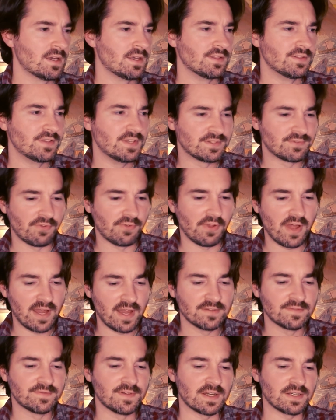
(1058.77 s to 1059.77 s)
These light
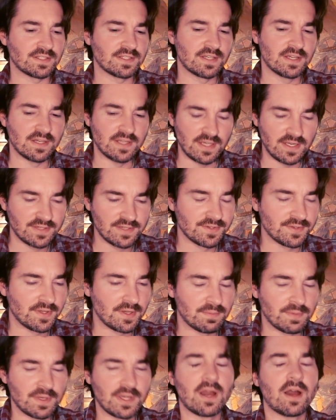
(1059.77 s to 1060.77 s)
effects can easily
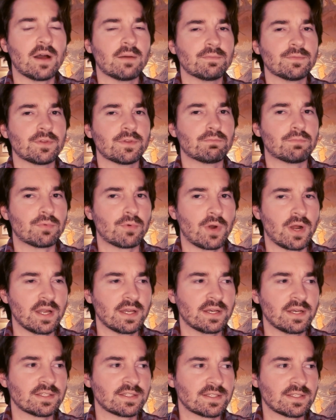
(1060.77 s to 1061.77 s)
become the
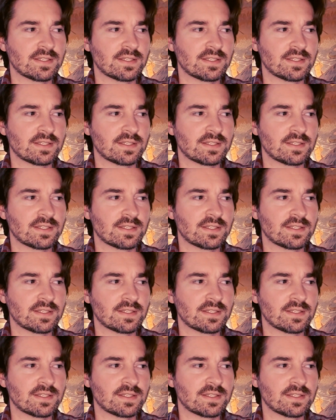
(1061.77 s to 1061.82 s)
brightest